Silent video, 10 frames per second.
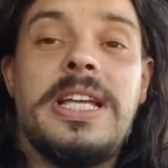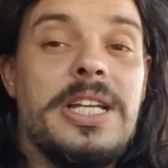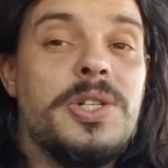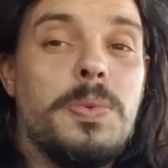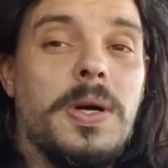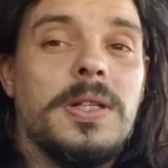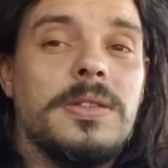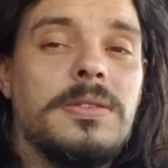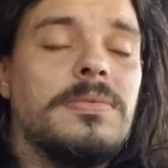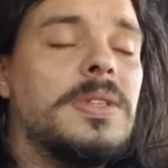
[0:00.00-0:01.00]
each
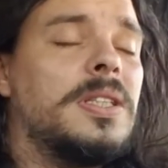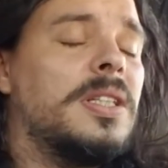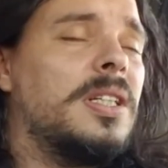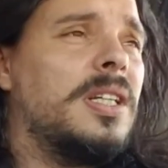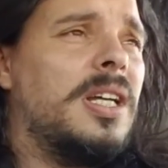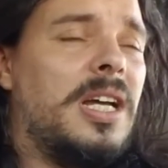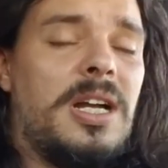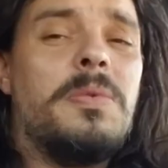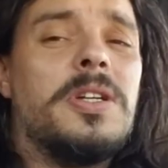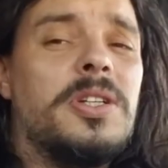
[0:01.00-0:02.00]
one, and
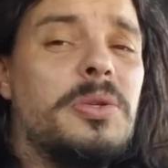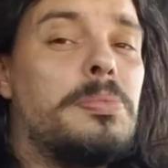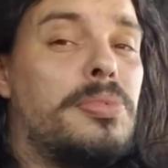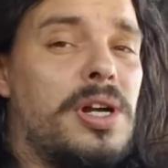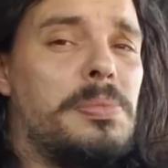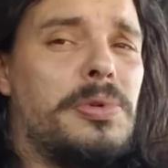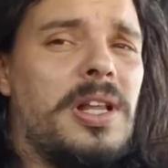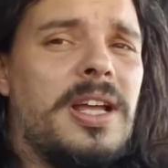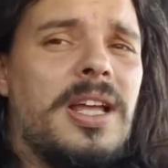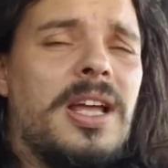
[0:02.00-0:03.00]
I want to do it properly.